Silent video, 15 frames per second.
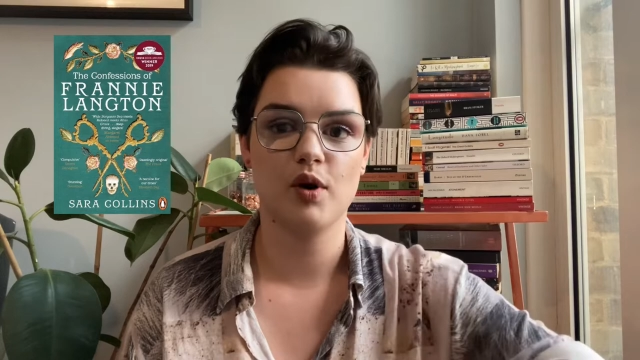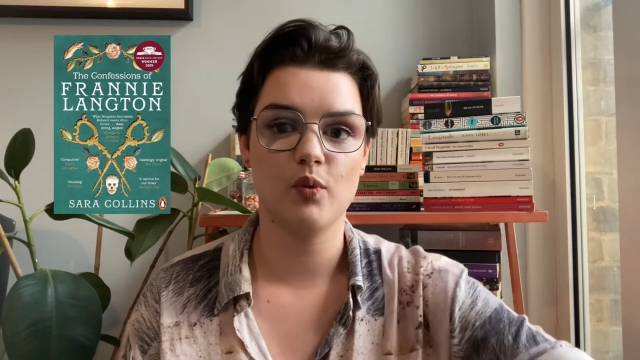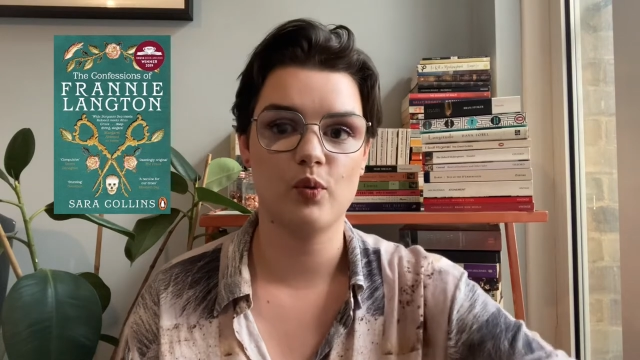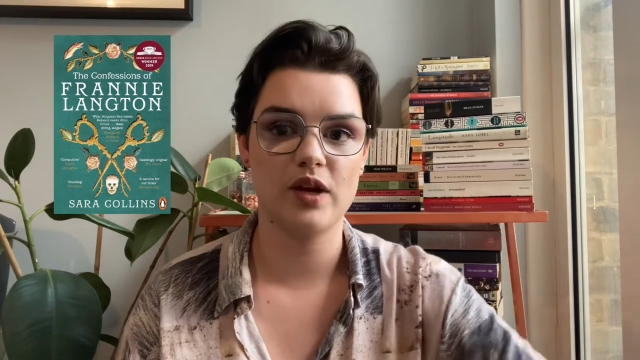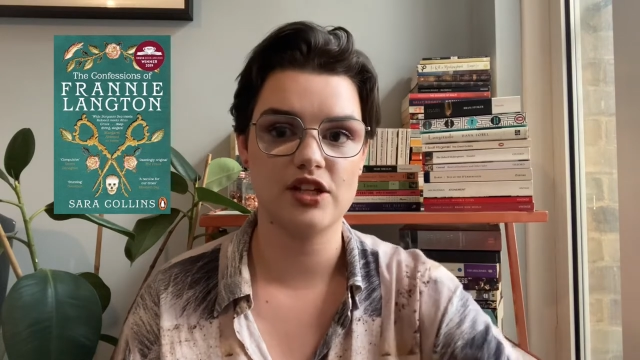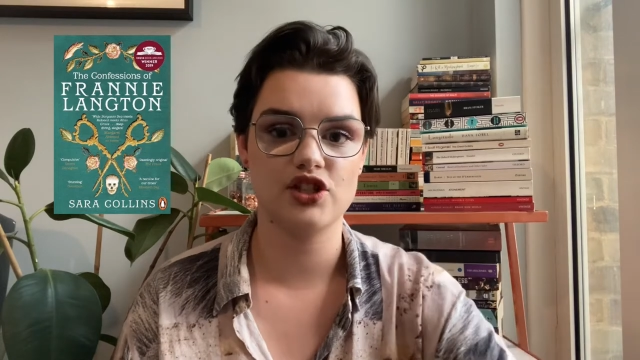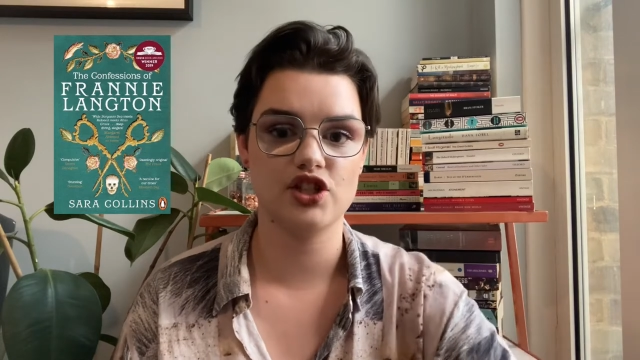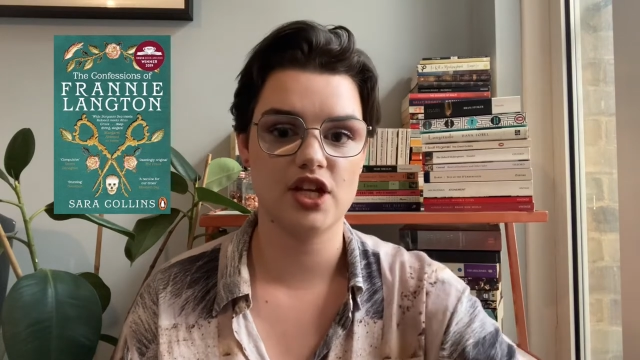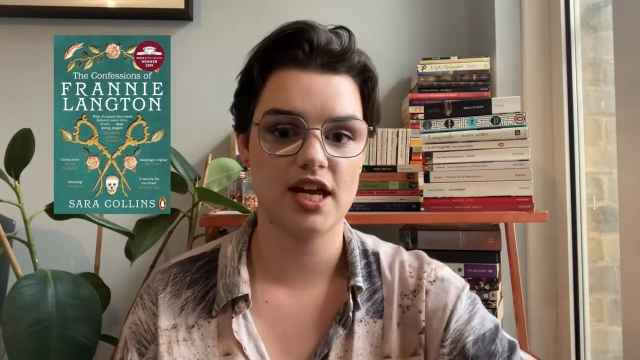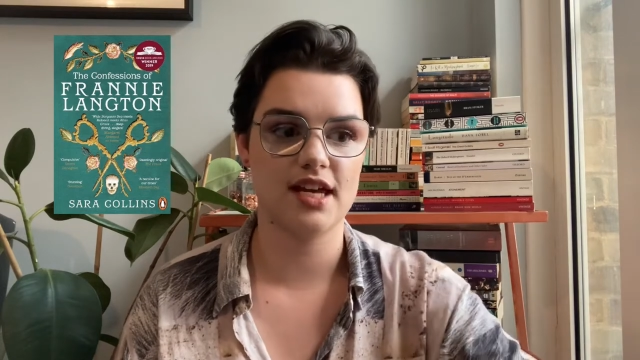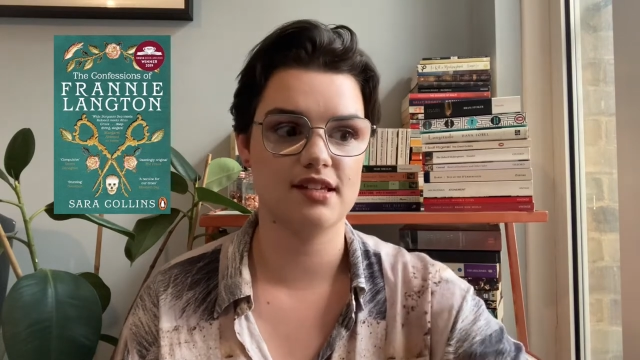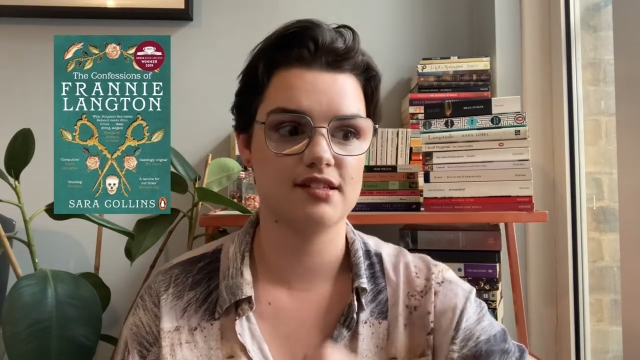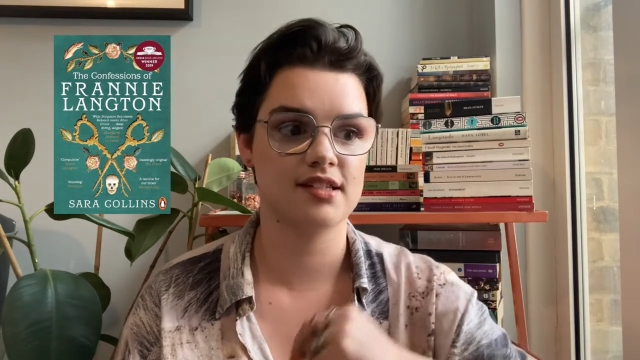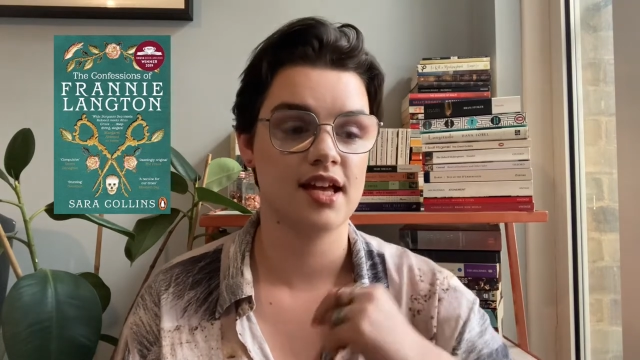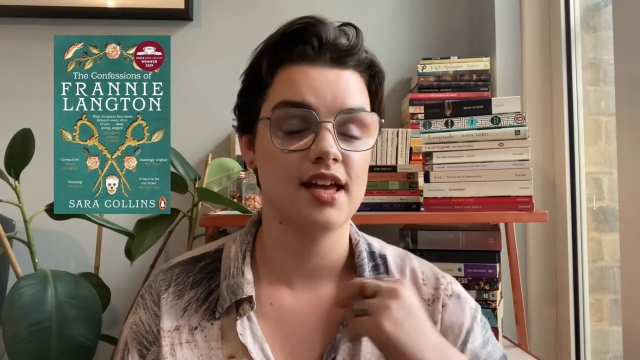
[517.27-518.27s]
which
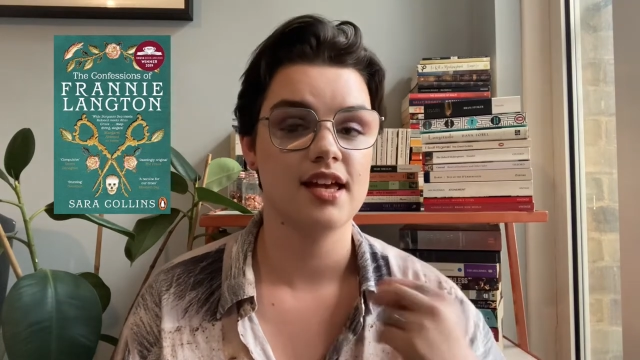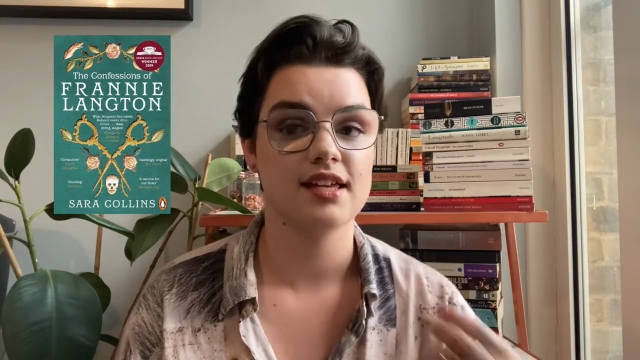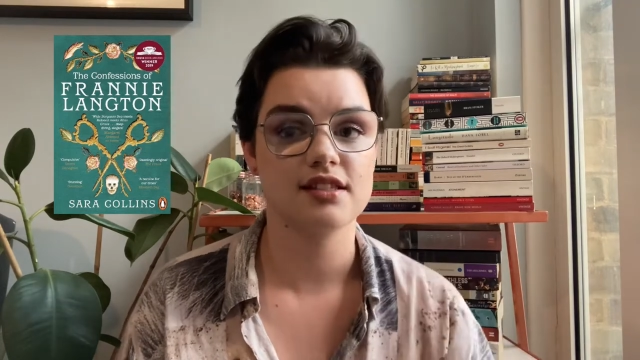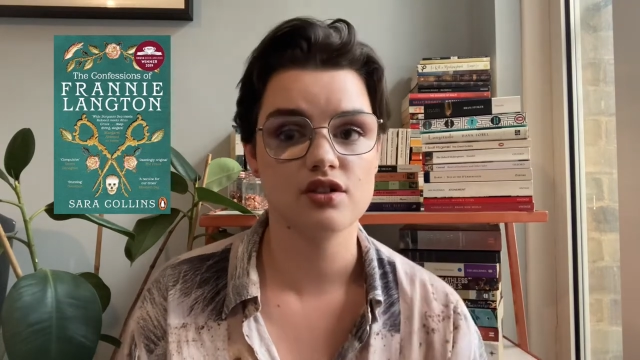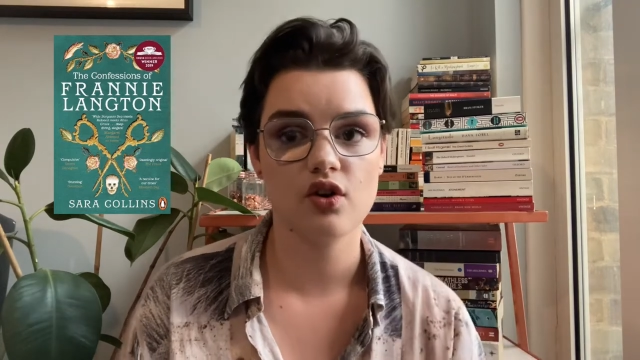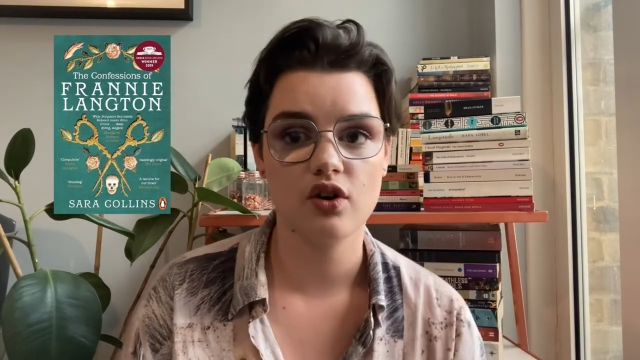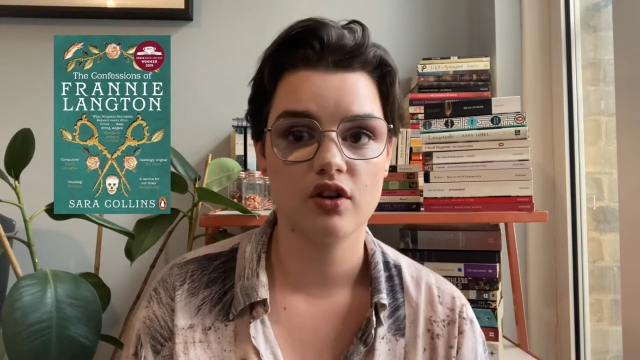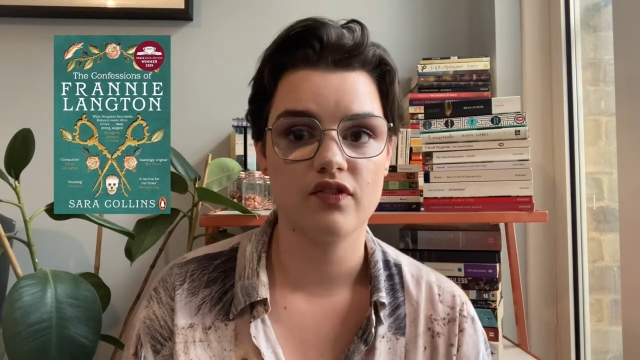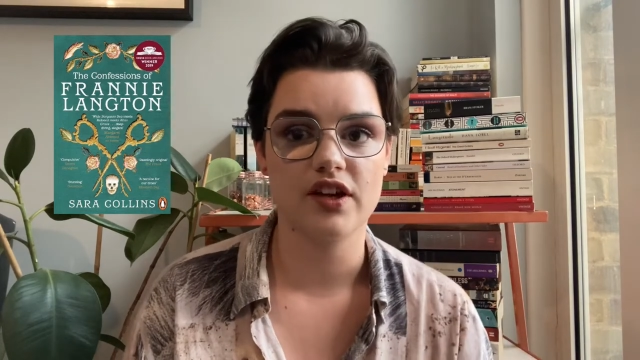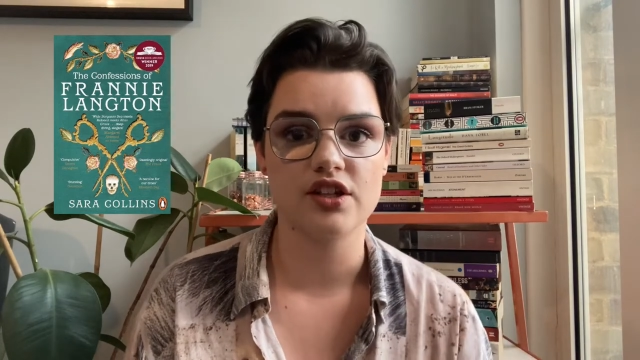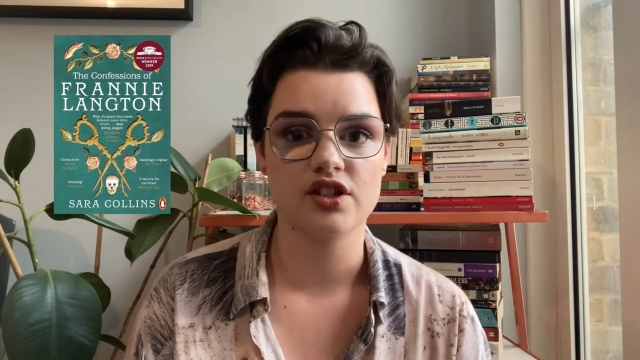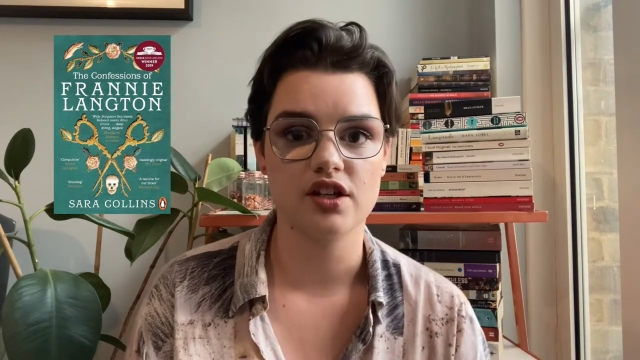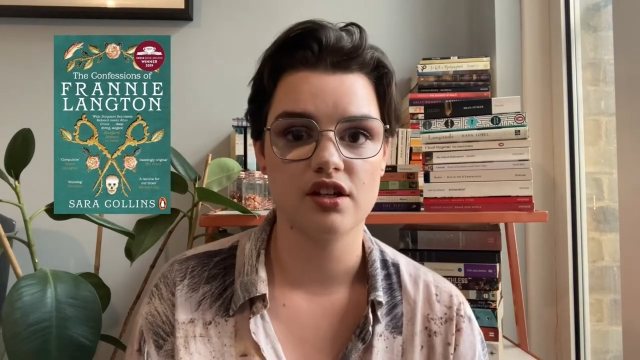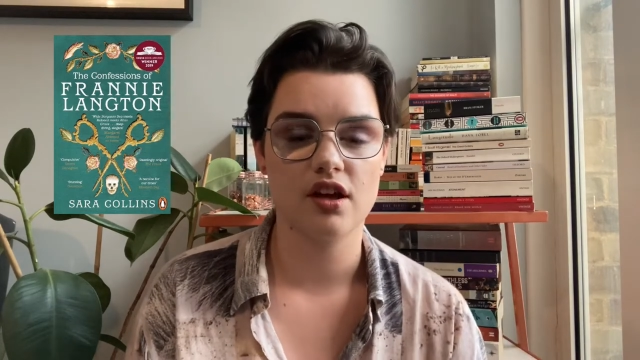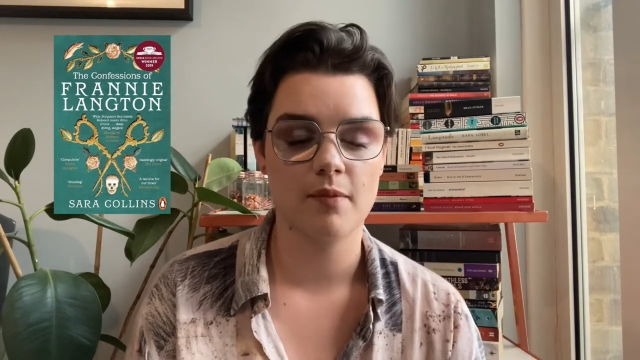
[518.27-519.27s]
is historical
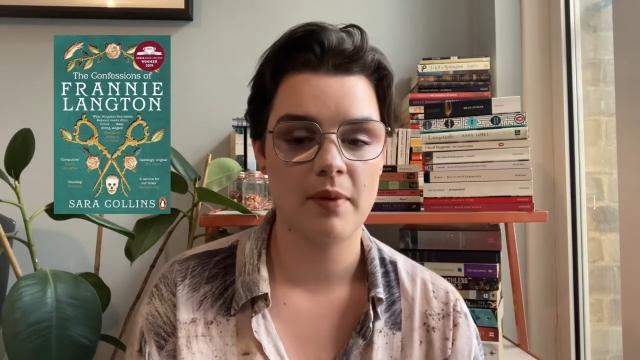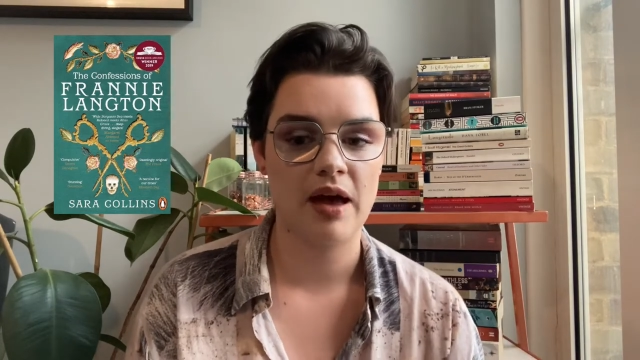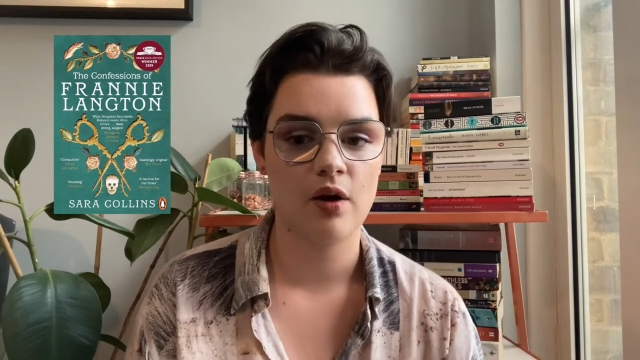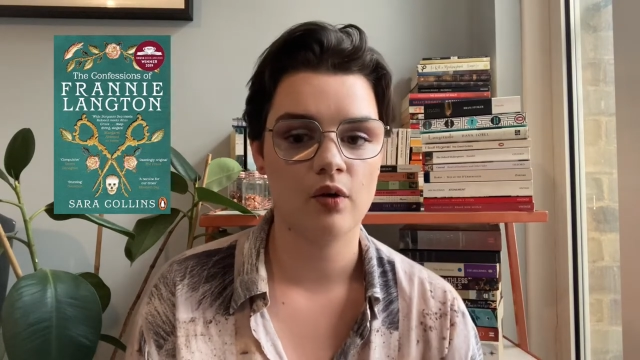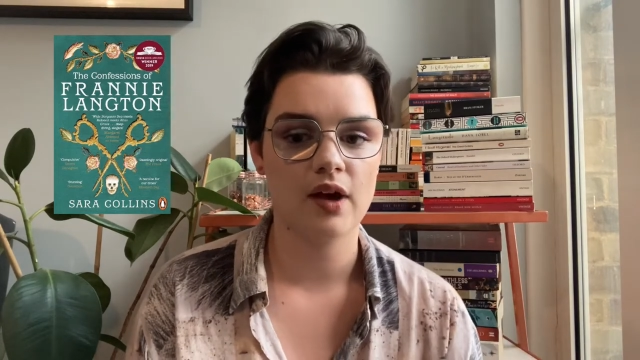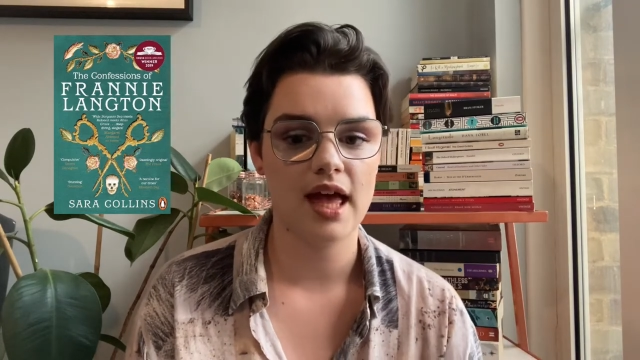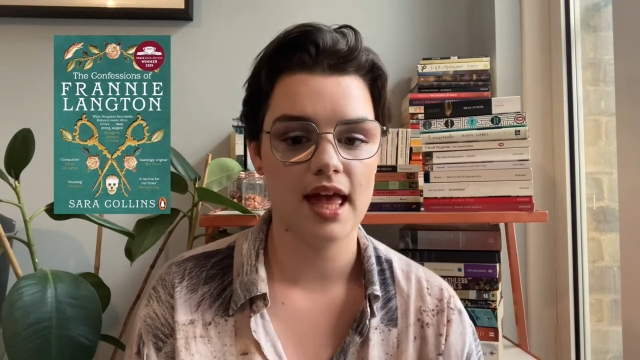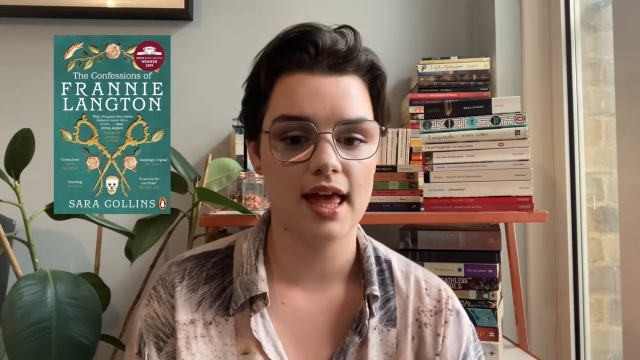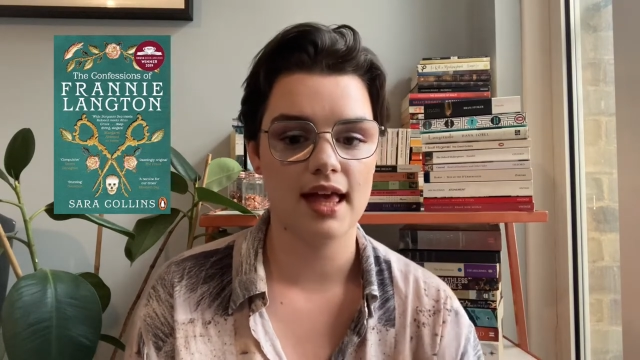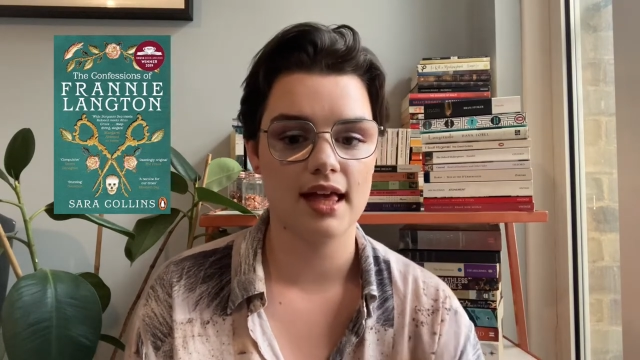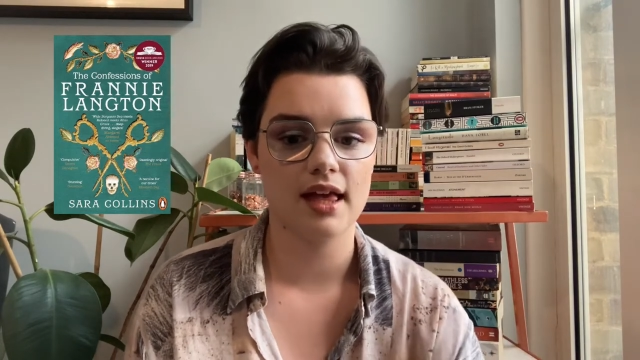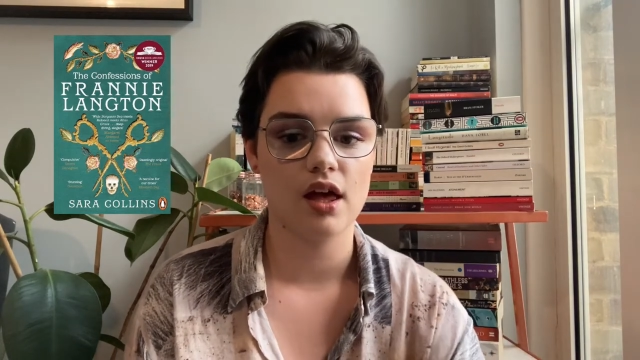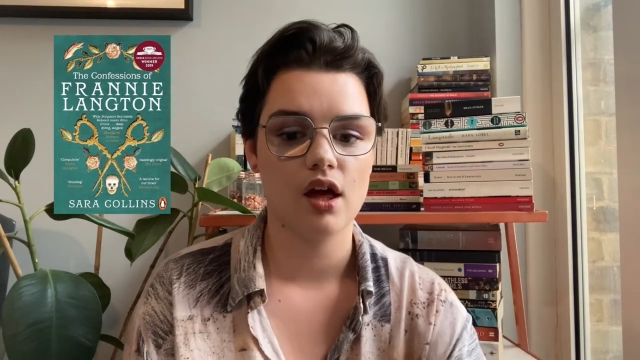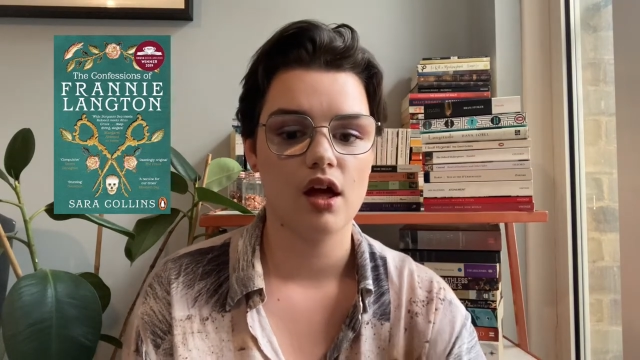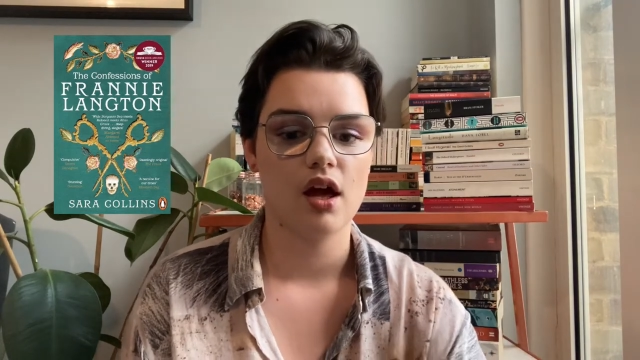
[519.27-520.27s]
fiction about a